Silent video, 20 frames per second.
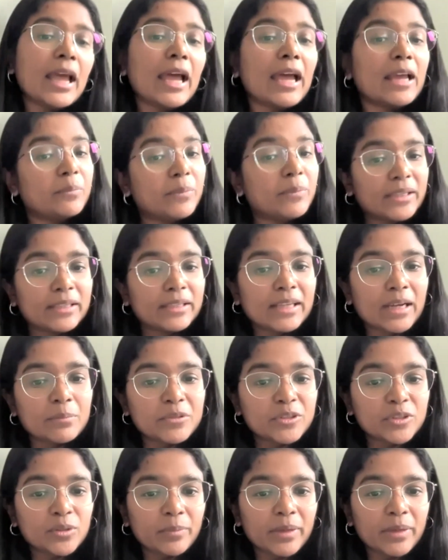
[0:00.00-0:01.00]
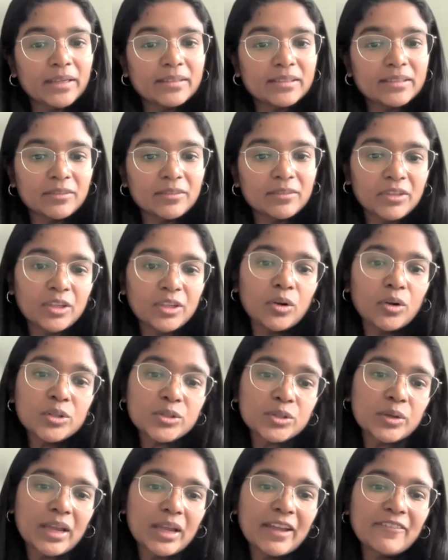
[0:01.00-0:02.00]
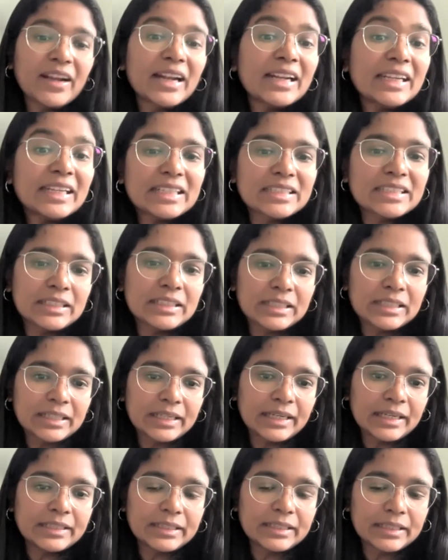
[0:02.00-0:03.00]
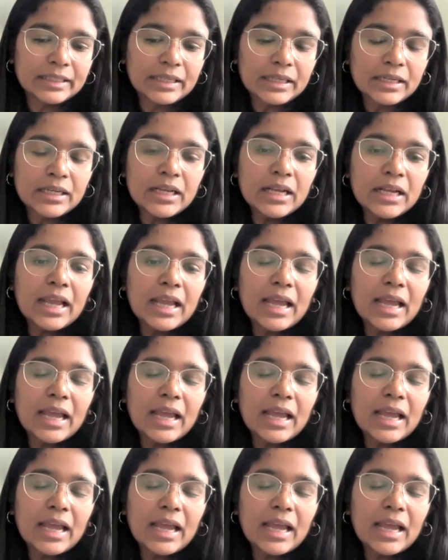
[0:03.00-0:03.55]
And when it comes to medicine, we also have additional criteria.